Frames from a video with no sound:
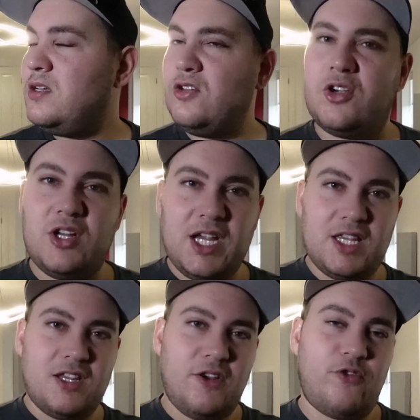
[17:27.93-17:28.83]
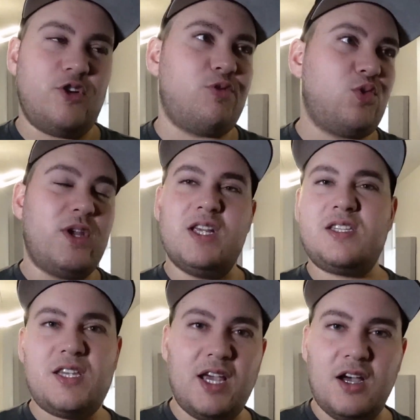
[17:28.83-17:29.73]
You can hear the difference between a
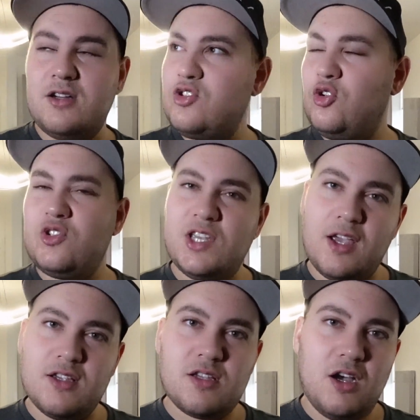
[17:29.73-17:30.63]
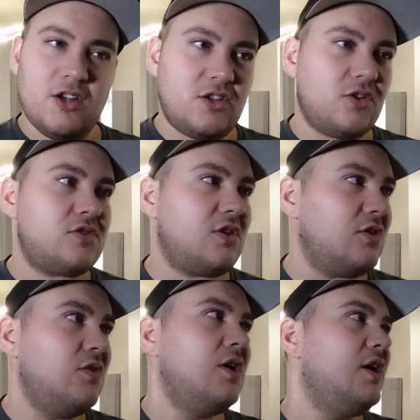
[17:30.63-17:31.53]
singer, two singers, can't you?
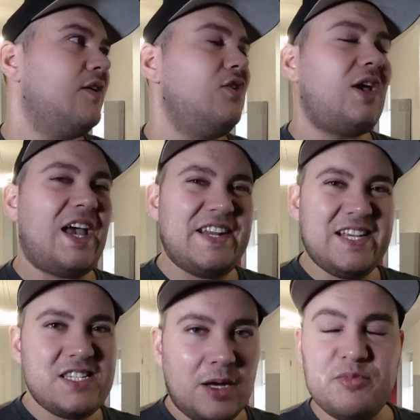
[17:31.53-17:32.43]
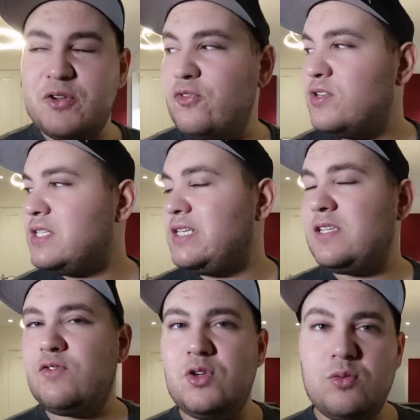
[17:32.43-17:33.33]
So you can hear some differences
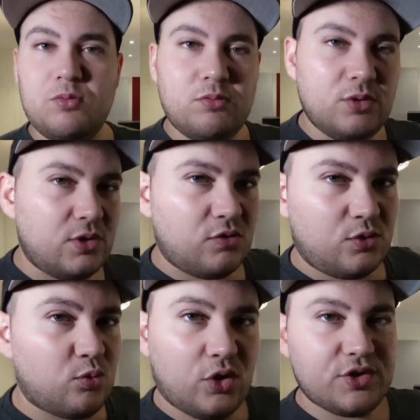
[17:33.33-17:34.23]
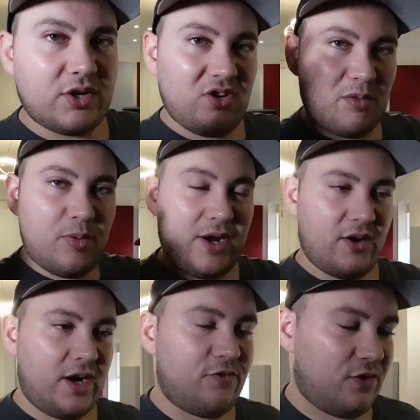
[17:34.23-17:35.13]
if you want to grab a pair
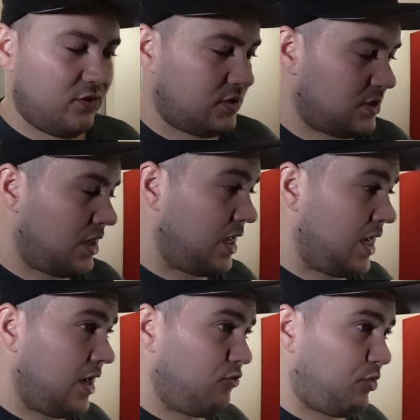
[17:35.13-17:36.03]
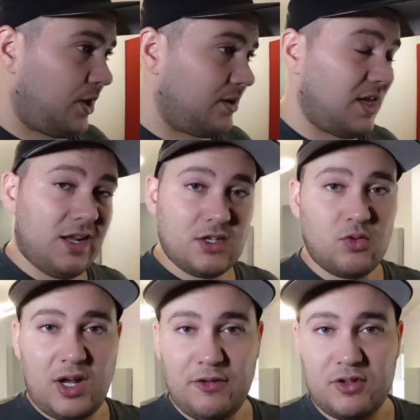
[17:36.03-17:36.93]
of headphones. But yeah, that's
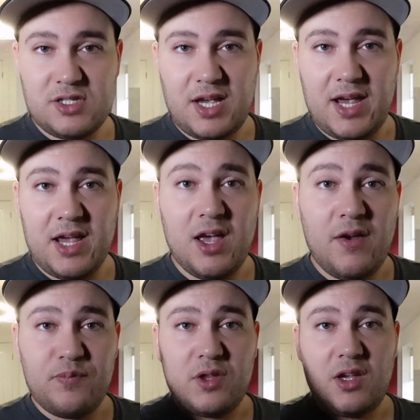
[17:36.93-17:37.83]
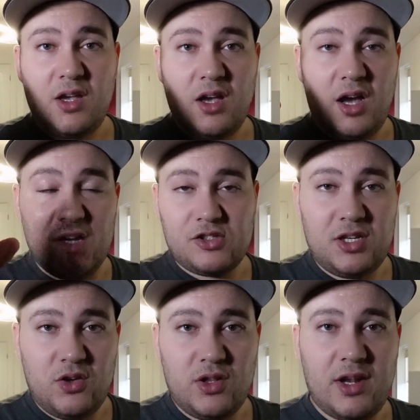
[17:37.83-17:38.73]
all I have to say. I'll
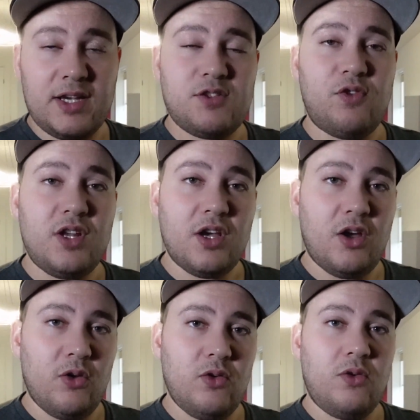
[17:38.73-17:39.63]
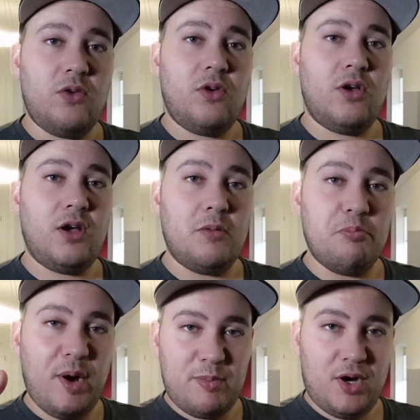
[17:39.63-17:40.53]
see you in the next video.
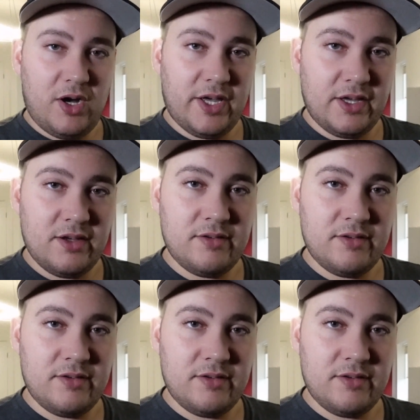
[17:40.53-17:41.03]
Bye-bye.